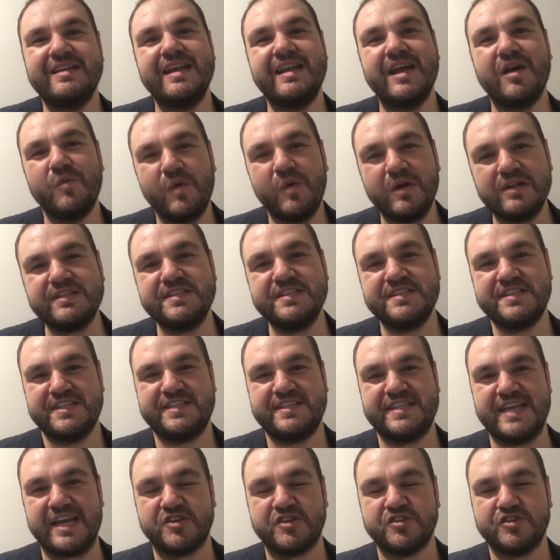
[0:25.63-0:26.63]
Now, what does
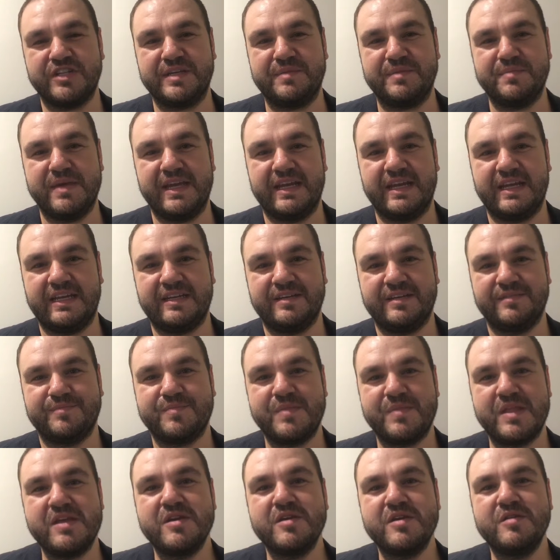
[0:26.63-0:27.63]
this actually mean?
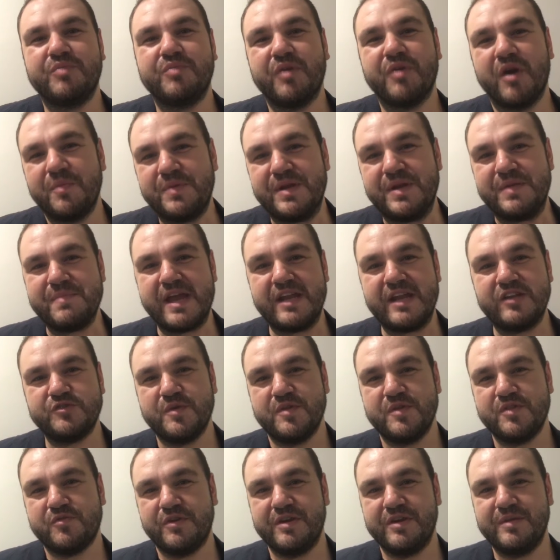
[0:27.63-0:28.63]
Property
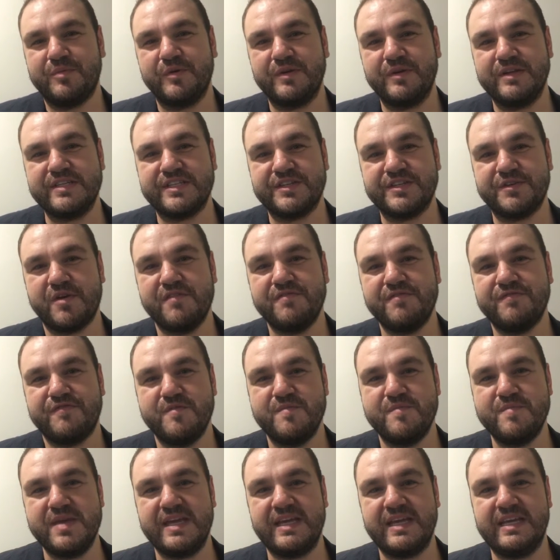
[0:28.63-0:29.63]
Management 3.0
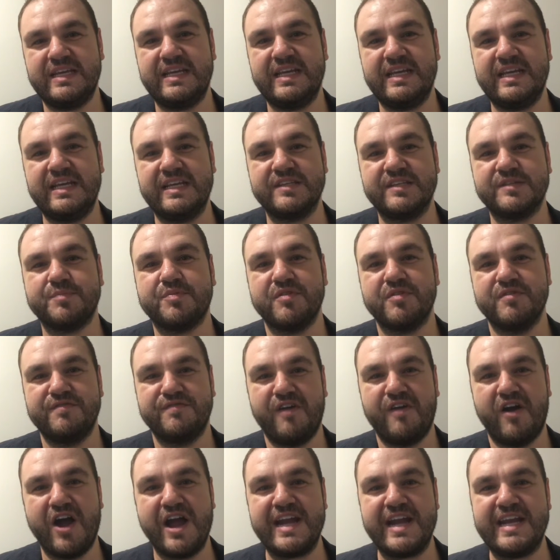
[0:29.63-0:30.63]
for me is
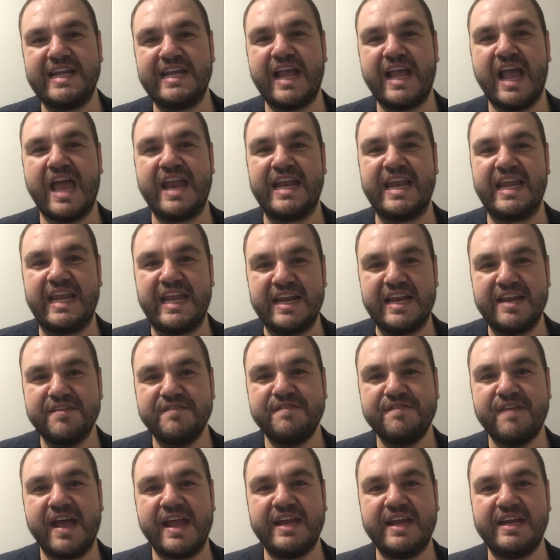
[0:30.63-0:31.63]
providing an
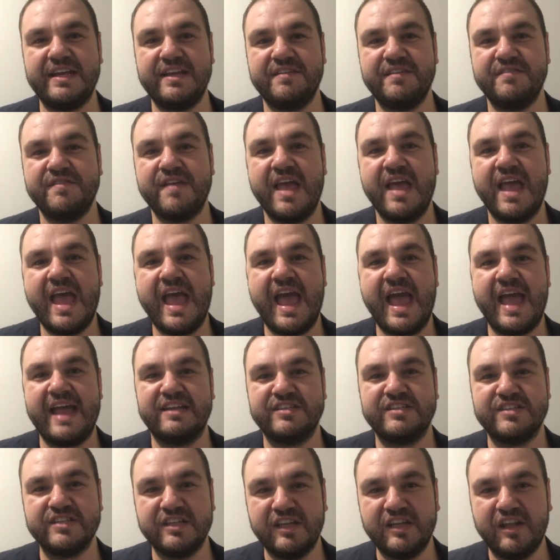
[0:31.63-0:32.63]
innovative
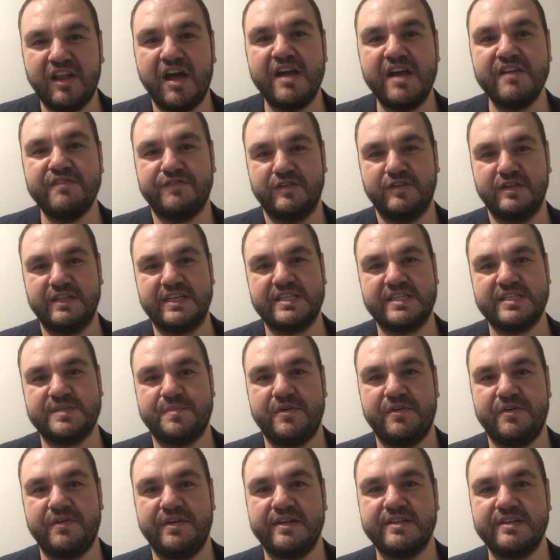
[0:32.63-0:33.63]
and delightful
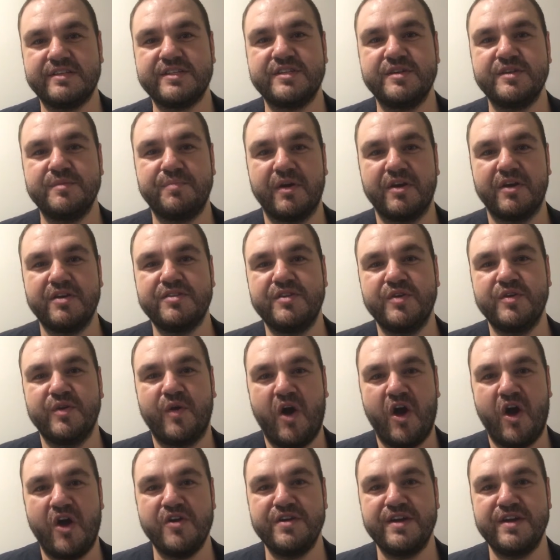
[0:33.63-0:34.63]
experience to both
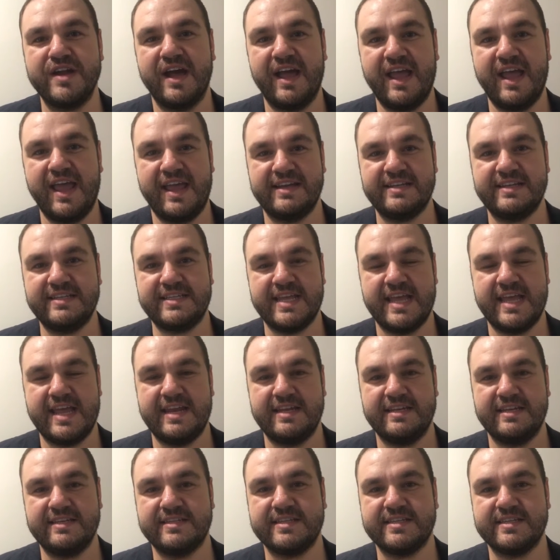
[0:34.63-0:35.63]
your owner and
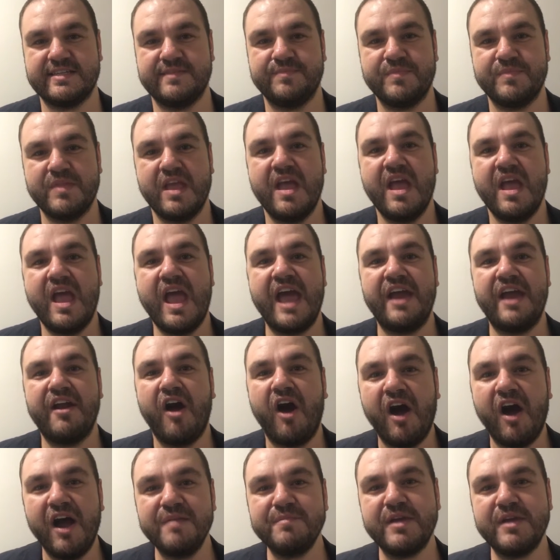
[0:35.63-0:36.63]
tenant. And
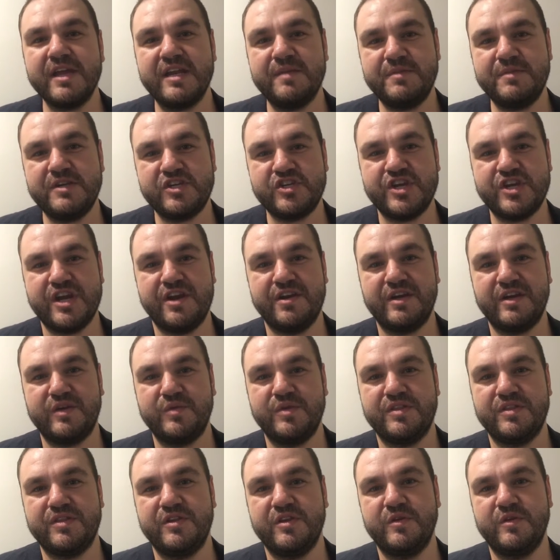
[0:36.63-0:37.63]
I'm going to be
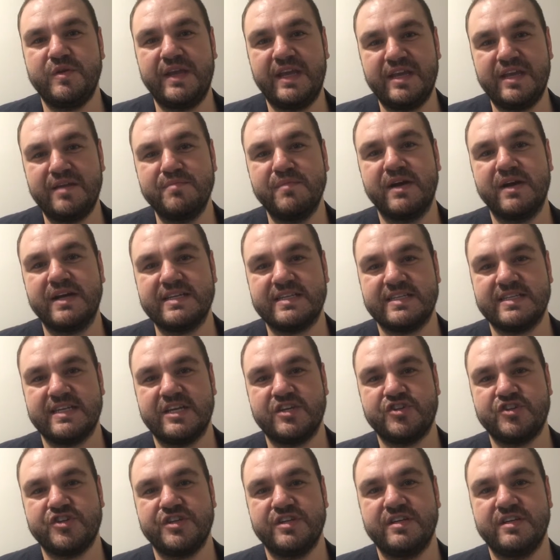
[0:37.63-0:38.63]
sharing with you in my
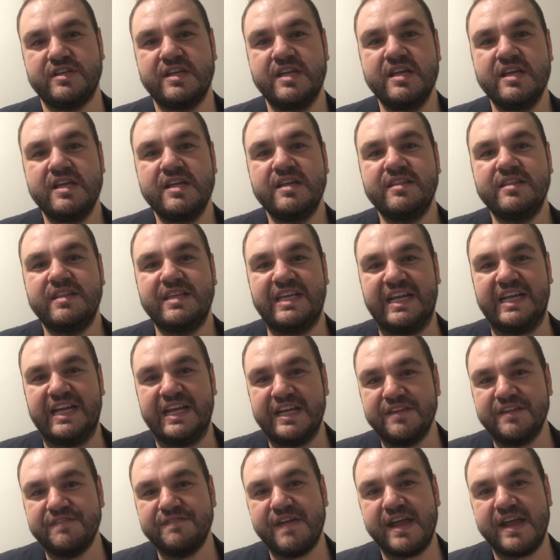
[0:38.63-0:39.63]
session the
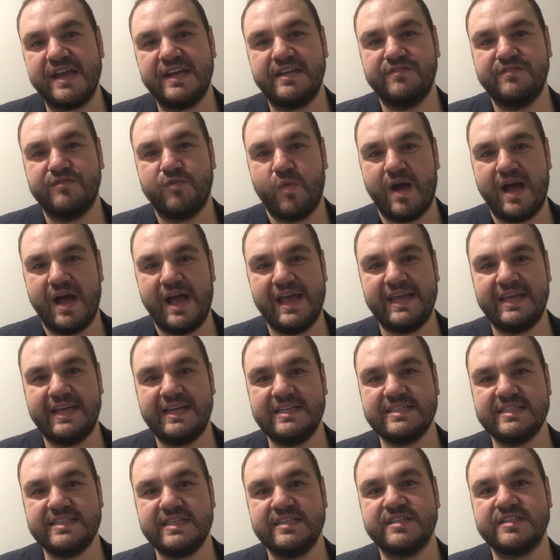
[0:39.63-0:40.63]
innovative
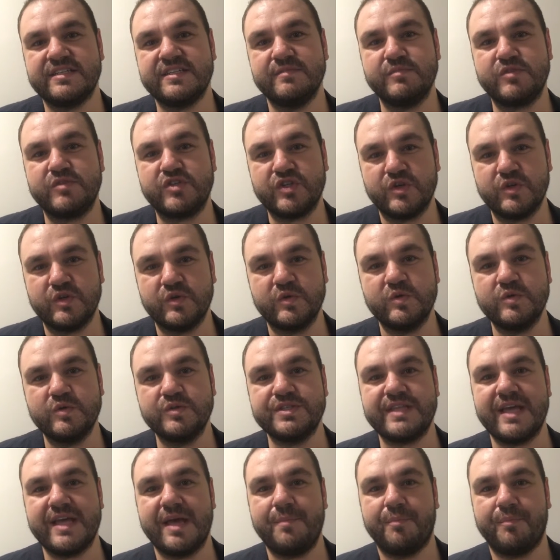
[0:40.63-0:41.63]
ways and some
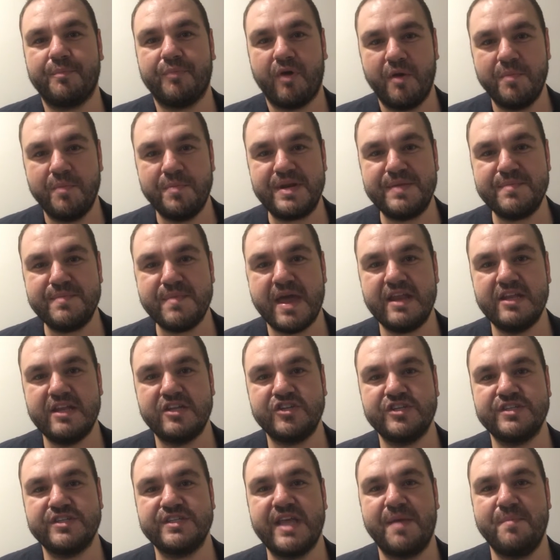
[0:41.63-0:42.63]
tools that property
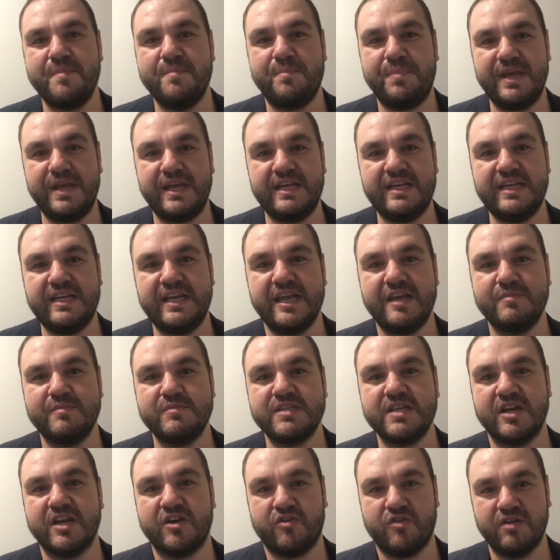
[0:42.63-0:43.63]
managers and
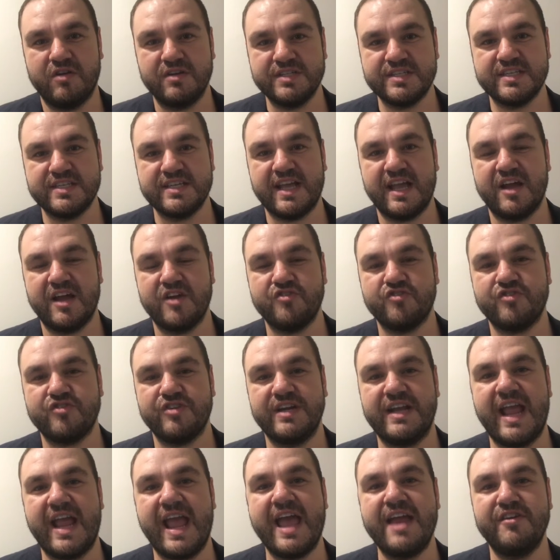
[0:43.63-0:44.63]
BDMs across the
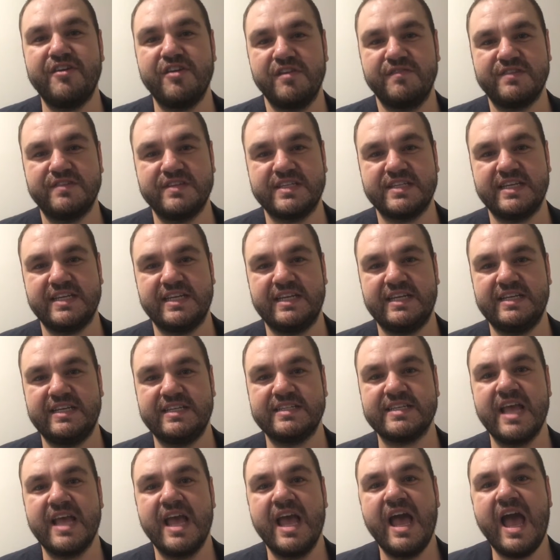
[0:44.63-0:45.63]
country and
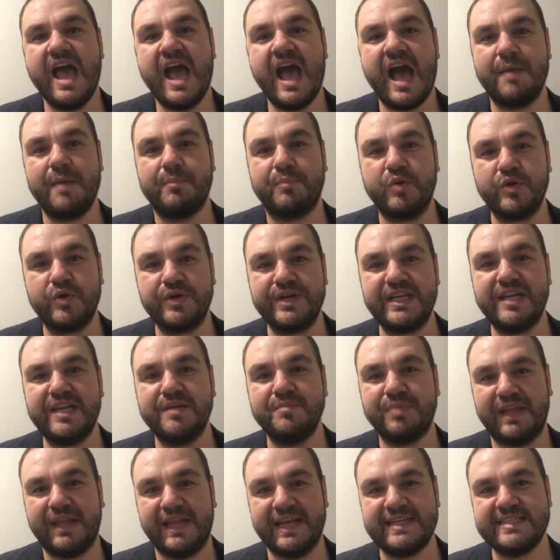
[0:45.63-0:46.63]
overseas are putting
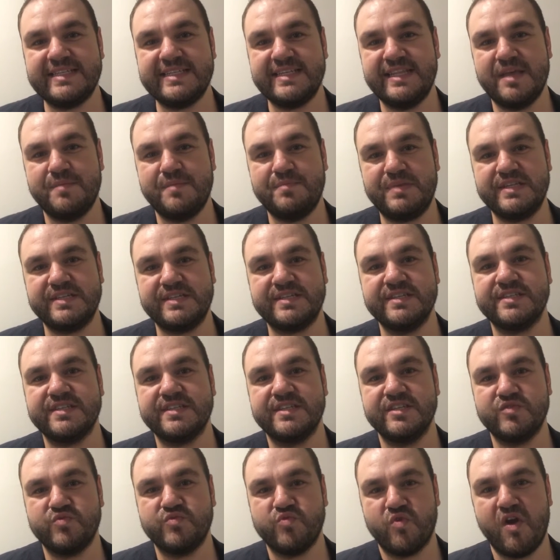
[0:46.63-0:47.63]
in place in their
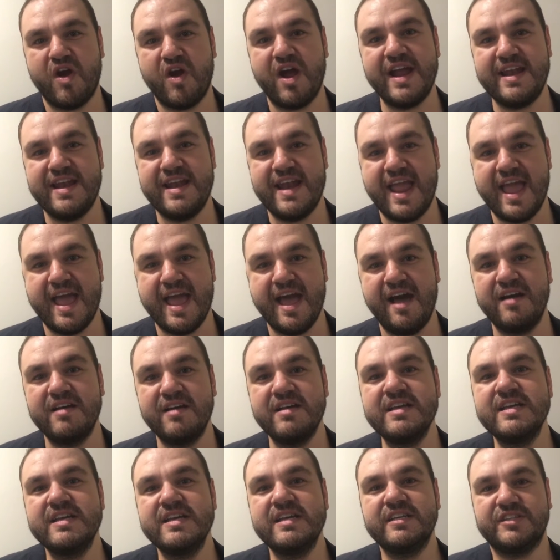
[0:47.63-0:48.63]
businesses right
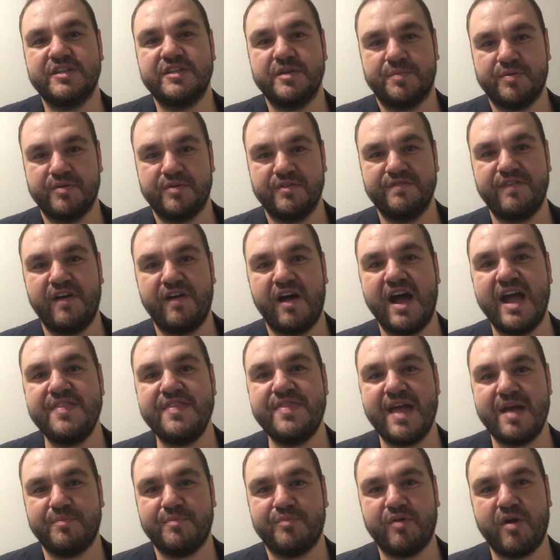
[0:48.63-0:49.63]
now to
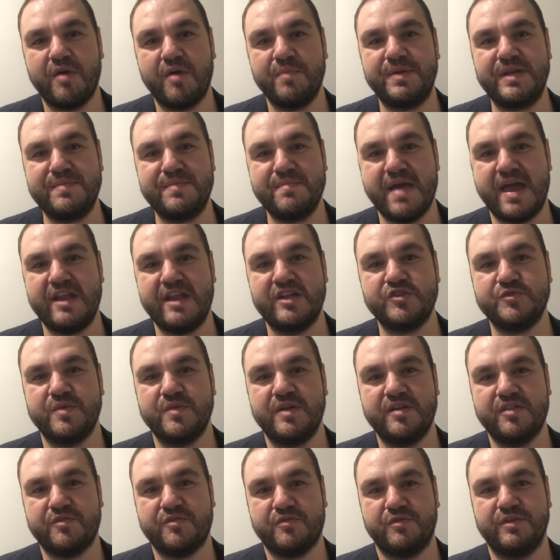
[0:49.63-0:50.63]
provide that property
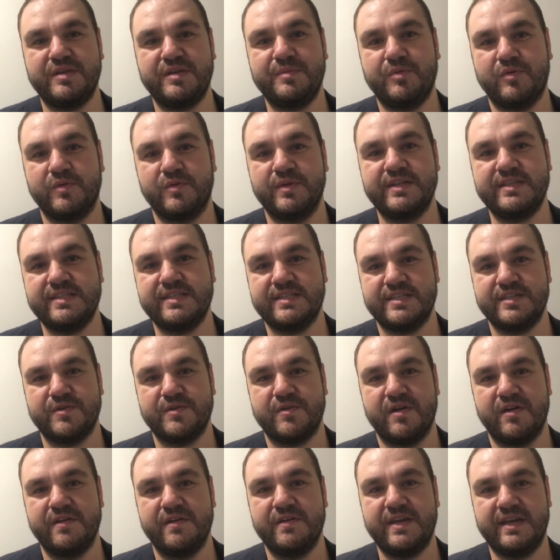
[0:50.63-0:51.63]
management
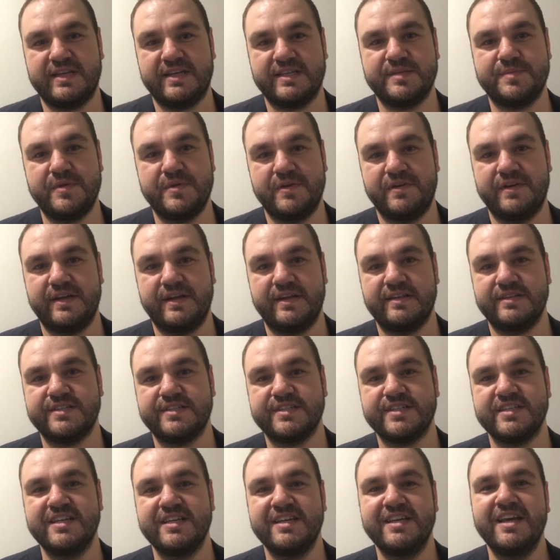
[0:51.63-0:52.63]
3.0
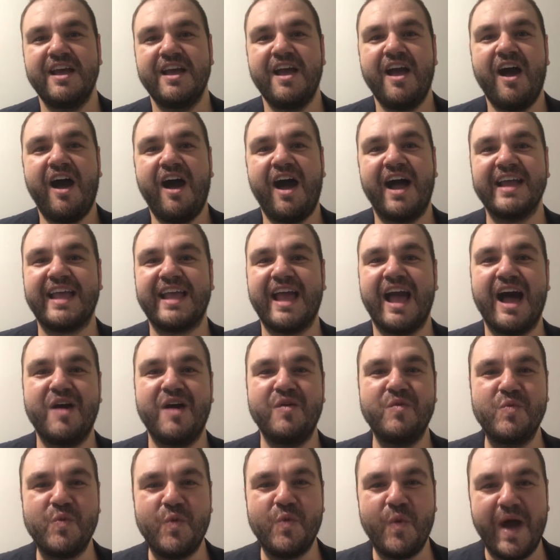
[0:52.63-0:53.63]
experience. I
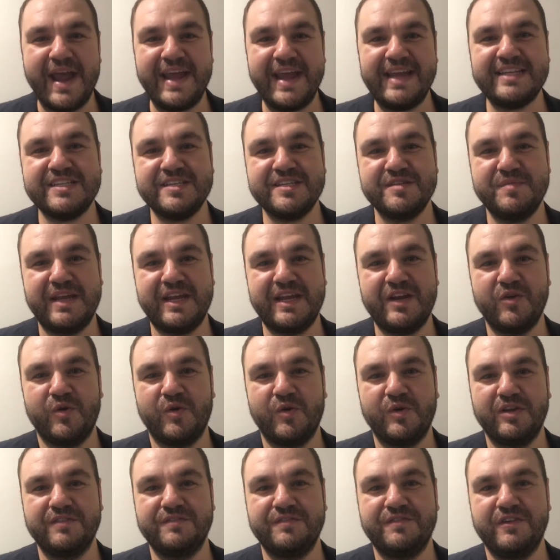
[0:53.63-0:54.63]
can't wait to meet
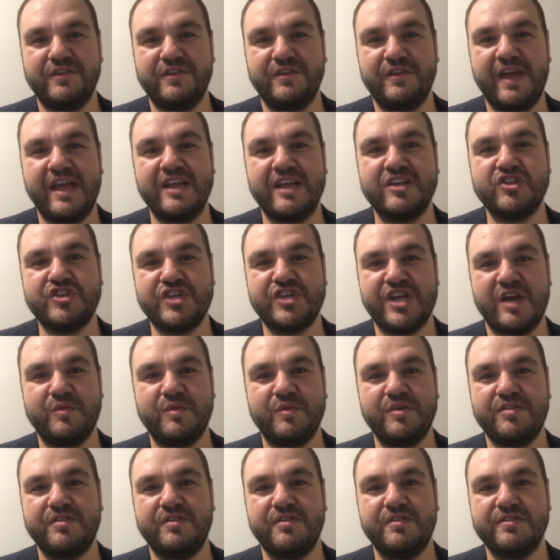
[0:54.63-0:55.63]
all of you and
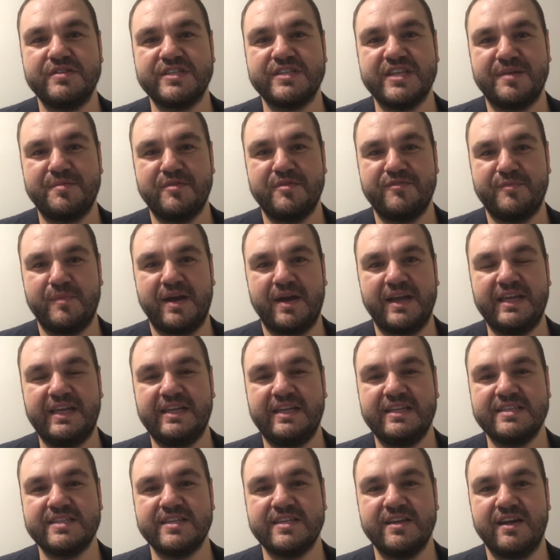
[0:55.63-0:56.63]
share with you some of my
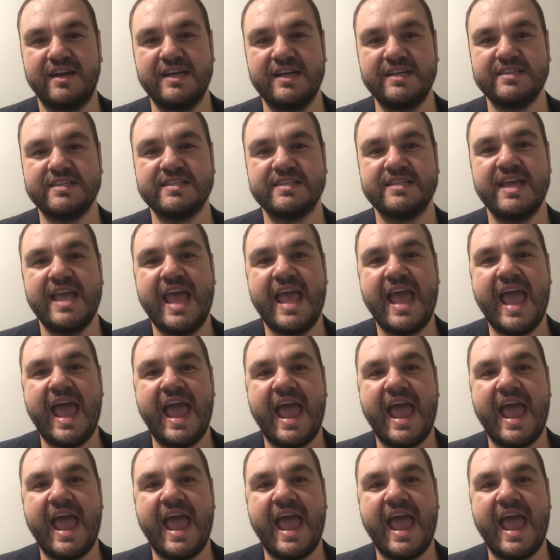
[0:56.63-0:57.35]
insights